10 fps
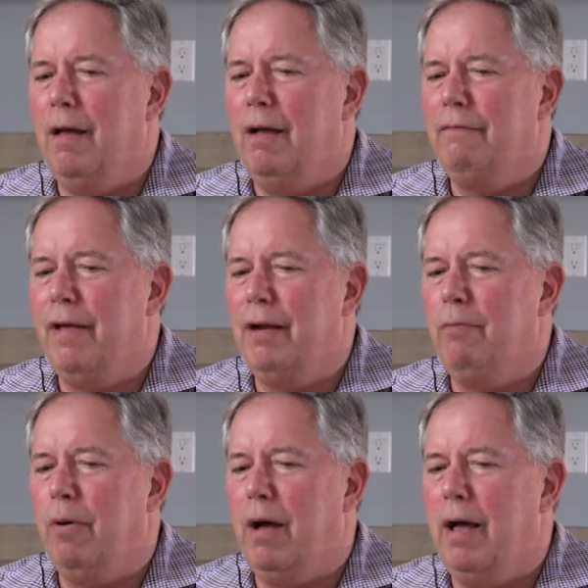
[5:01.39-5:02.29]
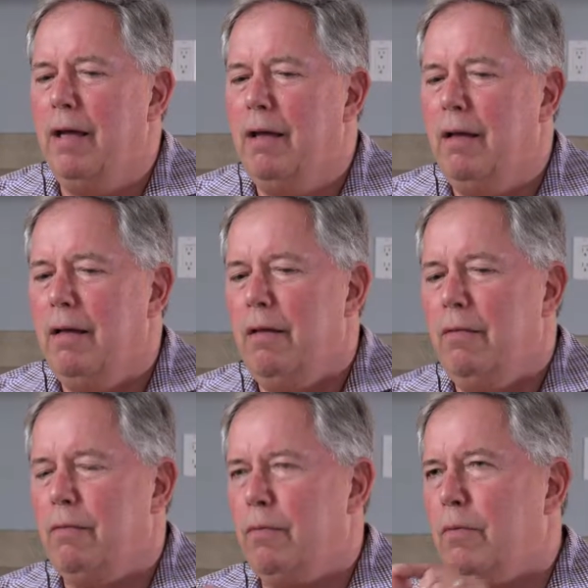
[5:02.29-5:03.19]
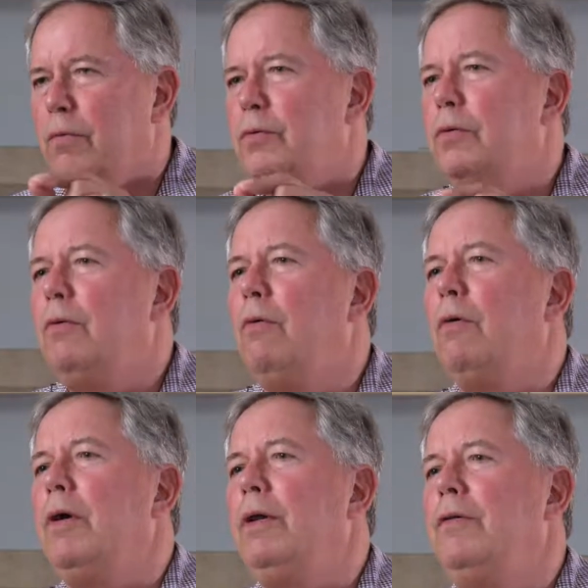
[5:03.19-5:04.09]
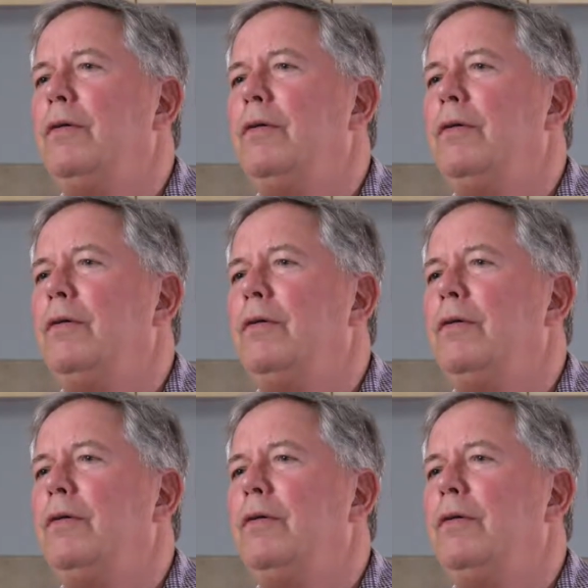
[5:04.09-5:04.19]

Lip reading: vetted by the rules according to